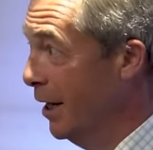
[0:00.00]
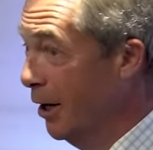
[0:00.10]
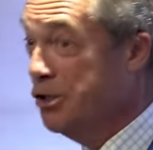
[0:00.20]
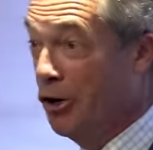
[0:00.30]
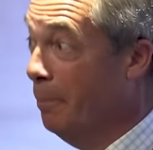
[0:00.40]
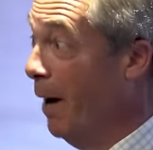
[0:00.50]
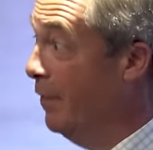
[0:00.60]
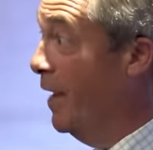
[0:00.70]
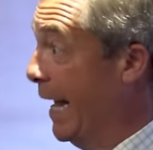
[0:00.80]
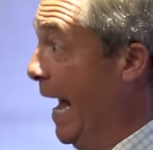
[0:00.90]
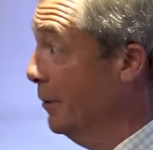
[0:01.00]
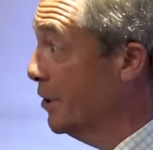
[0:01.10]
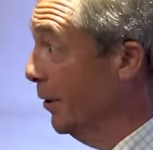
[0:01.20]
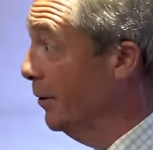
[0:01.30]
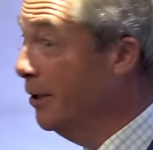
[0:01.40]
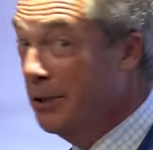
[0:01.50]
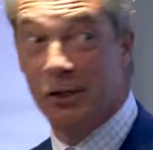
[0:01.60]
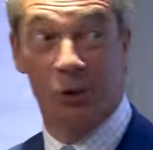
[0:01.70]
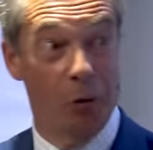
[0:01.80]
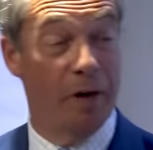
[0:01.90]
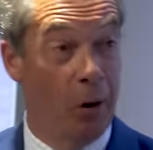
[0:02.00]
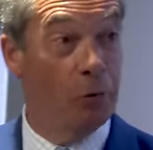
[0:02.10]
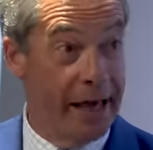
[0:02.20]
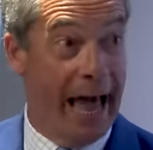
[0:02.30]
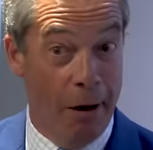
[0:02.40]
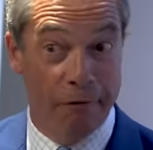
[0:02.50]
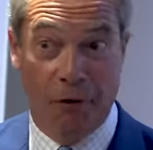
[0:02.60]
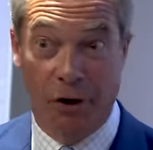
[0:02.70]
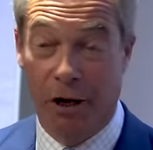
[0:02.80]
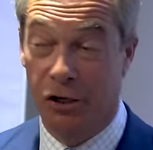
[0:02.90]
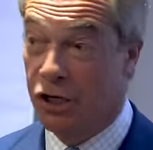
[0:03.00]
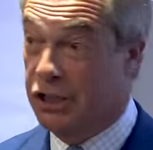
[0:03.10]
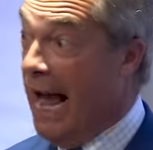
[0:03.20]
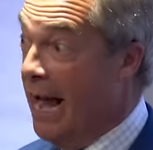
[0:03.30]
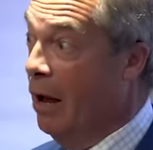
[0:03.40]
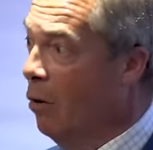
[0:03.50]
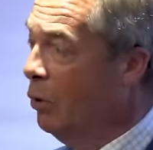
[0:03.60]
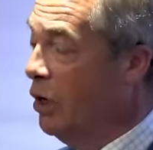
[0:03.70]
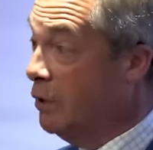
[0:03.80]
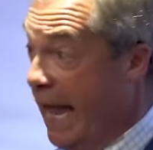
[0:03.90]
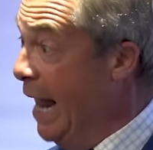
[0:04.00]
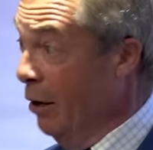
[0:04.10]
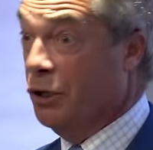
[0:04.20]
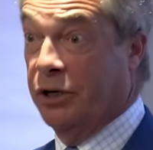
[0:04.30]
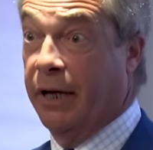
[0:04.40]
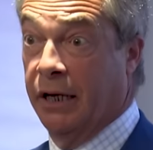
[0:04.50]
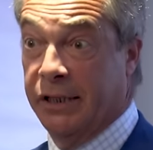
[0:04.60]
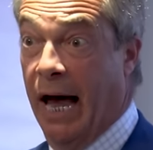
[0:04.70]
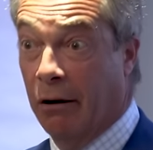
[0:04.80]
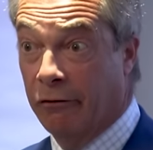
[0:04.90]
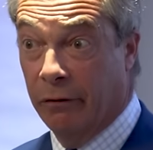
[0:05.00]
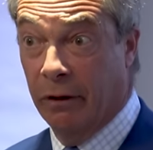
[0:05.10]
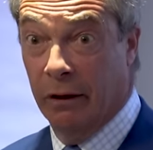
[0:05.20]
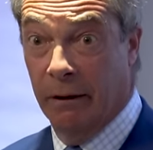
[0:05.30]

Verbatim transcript: because you've got to pay the accountant to sort the whole thing out for you, because you dare, well, you dare not do it yourself.